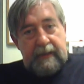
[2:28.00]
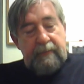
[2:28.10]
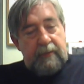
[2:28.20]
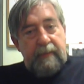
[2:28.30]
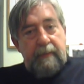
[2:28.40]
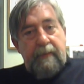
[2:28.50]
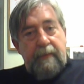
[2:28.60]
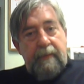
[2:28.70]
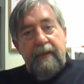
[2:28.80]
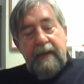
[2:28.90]
seems to be a
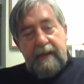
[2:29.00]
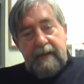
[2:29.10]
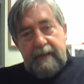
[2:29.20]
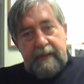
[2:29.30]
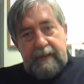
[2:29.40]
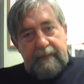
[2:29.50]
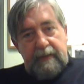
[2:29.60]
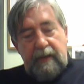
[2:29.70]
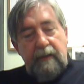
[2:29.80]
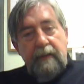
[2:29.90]
part of that
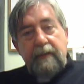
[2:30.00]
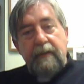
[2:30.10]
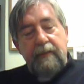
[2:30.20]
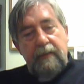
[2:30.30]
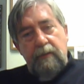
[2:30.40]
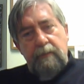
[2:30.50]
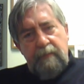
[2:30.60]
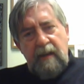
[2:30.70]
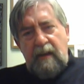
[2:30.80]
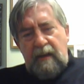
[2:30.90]
cult.
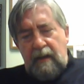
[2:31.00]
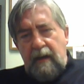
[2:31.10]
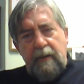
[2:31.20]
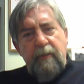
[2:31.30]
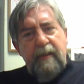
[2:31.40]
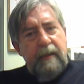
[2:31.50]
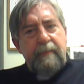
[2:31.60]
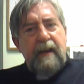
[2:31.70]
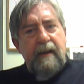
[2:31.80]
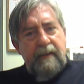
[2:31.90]
So I know
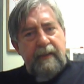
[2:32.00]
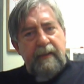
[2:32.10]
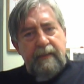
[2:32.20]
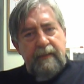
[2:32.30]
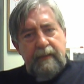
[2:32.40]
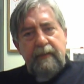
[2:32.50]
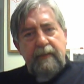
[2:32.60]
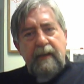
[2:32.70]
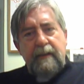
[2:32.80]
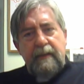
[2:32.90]
deep down
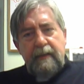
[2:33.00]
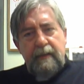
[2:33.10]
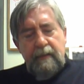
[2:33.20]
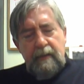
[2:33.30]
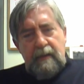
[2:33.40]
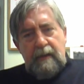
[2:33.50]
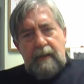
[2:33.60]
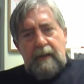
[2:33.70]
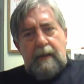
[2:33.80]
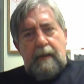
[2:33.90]
he's got the
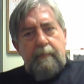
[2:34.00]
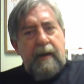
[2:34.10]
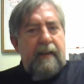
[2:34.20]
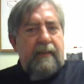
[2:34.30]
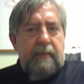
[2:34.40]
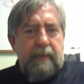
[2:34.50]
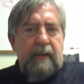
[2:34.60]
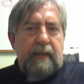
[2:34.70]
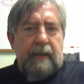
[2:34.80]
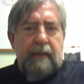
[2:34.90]

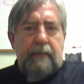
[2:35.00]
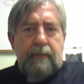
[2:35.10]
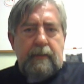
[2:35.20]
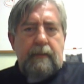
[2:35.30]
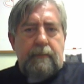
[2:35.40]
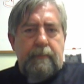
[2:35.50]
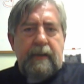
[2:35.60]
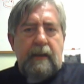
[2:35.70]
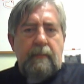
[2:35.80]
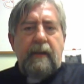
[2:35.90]
possibility of
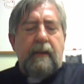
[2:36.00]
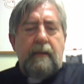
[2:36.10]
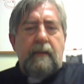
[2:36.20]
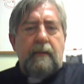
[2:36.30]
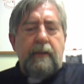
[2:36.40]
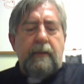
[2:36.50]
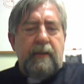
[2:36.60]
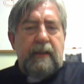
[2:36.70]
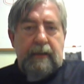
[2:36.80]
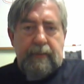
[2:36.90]
becoming a
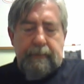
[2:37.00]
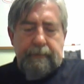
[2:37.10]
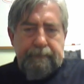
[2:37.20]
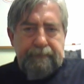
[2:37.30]
good believer.